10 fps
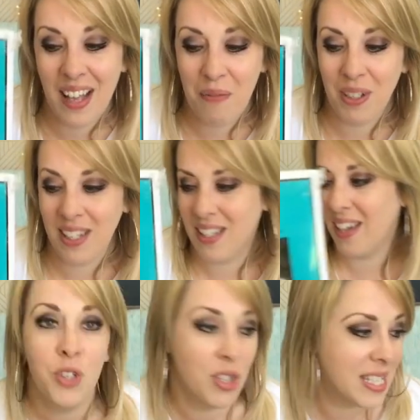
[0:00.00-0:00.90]
I'm really
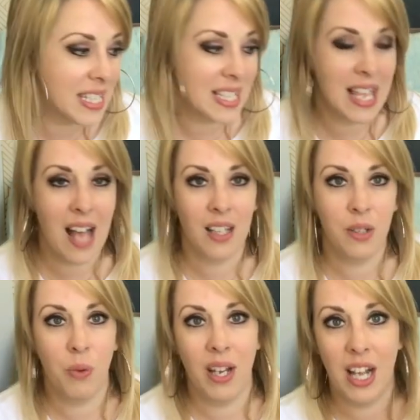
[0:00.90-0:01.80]
excited. So this is
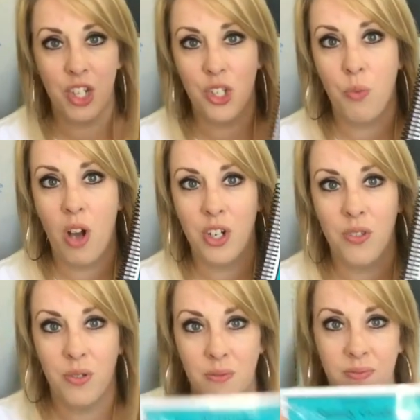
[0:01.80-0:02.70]
exactly what I just walked
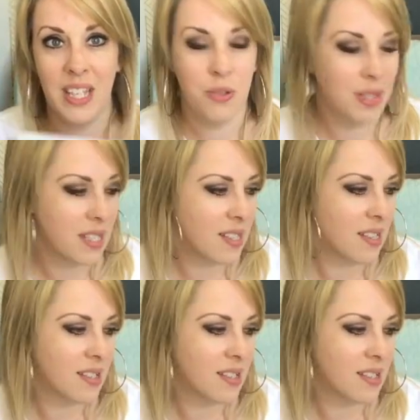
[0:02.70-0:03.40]
through. That's what this is.